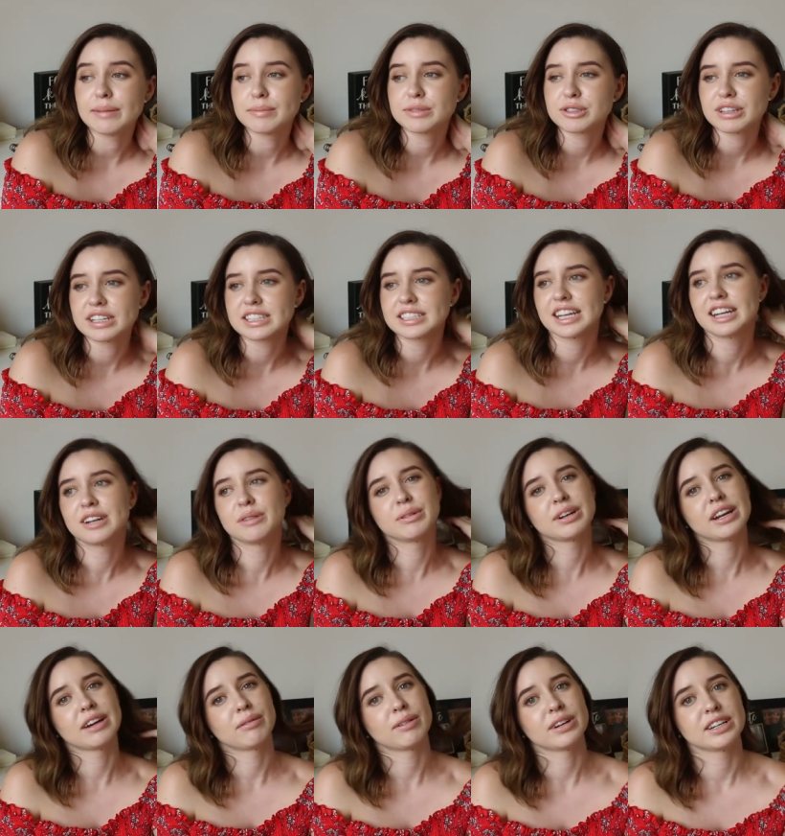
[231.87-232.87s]
So that's kind of
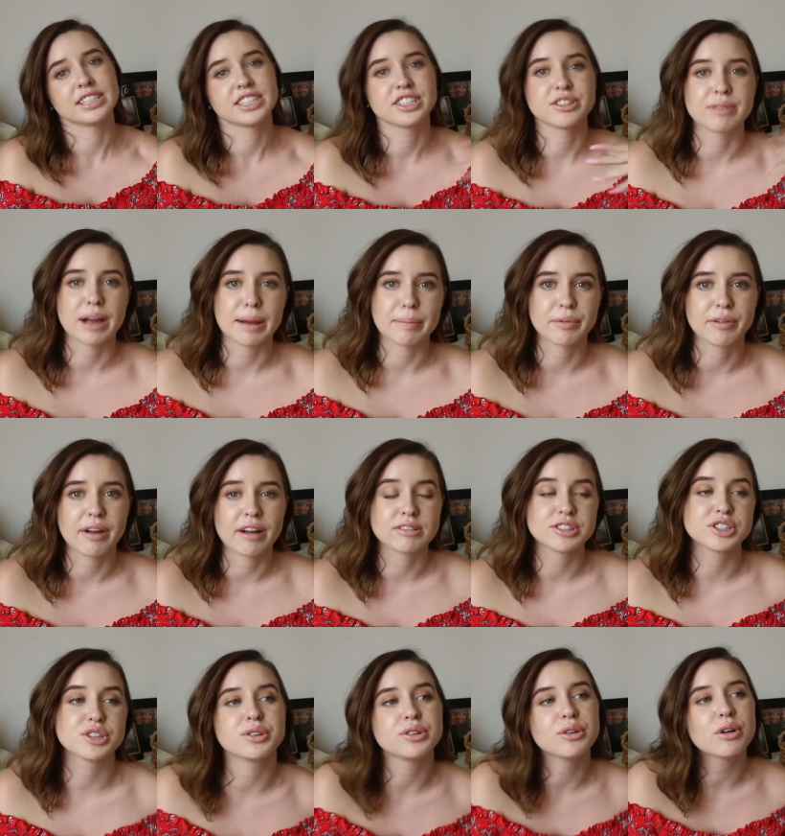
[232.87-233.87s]
when I wanted to wrap around.
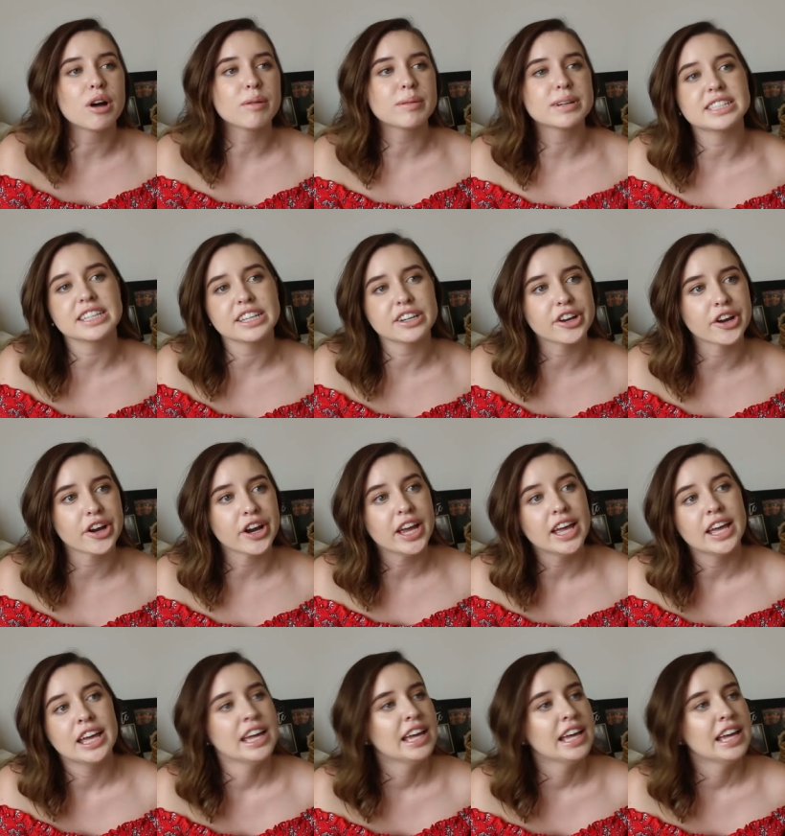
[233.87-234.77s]
So you'll always hear